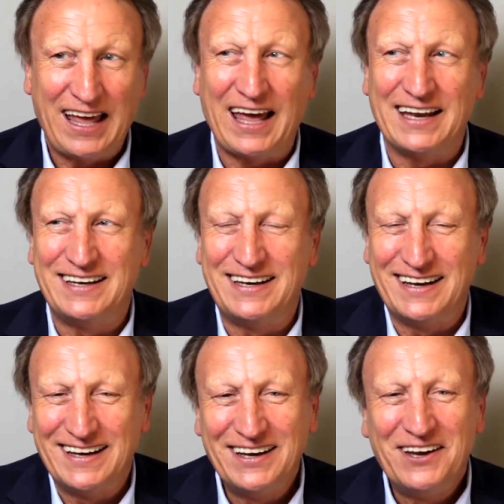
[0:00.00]
and
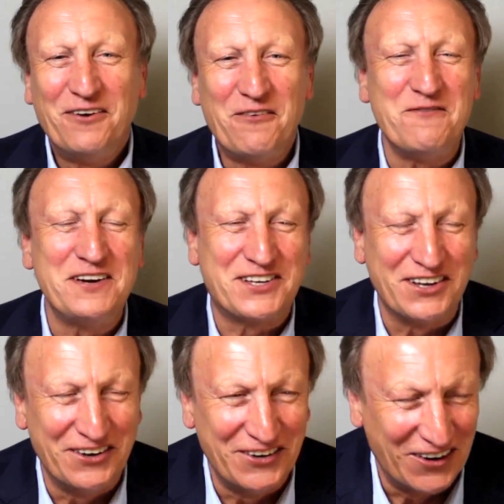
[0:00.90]
when we
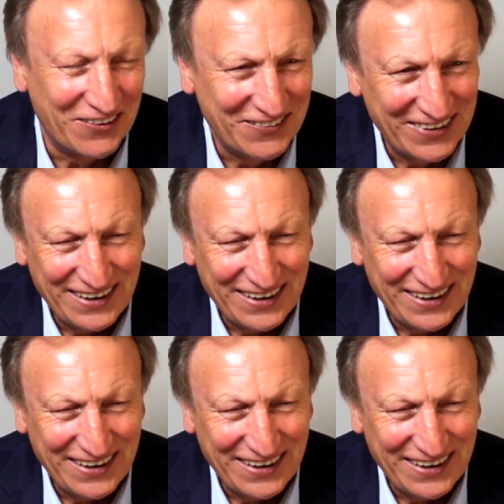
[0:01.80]
turned up,